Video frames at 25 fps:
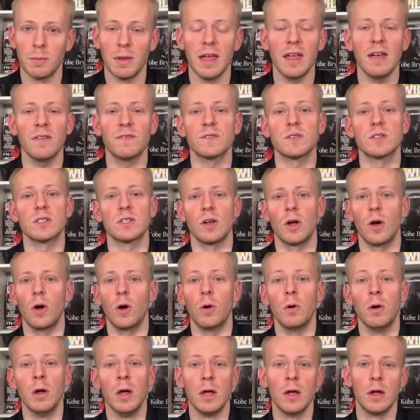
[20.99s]
If
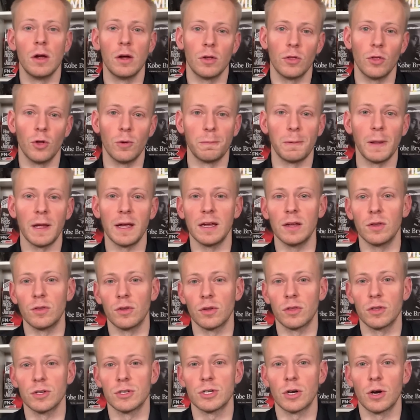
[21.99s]
so, they'll play either
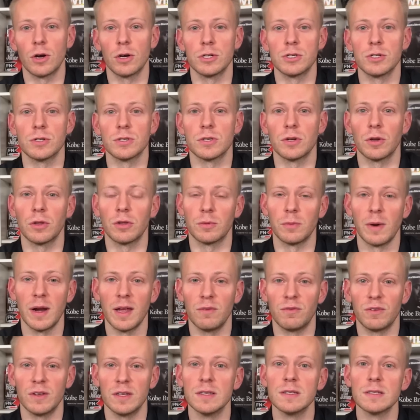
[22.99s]
the Chargers or the
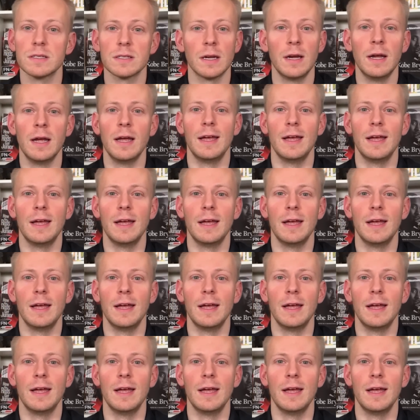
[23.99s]
Ravens